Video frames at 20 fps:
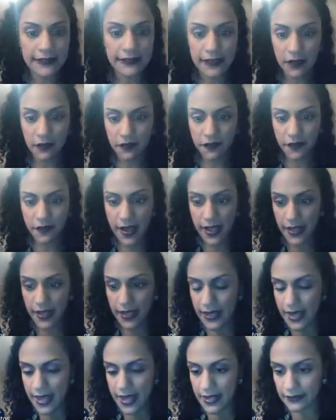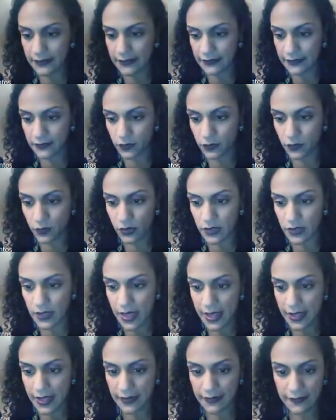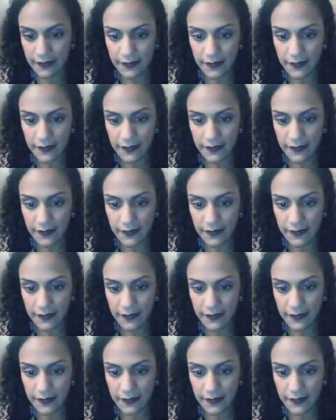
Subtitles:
if I can do that.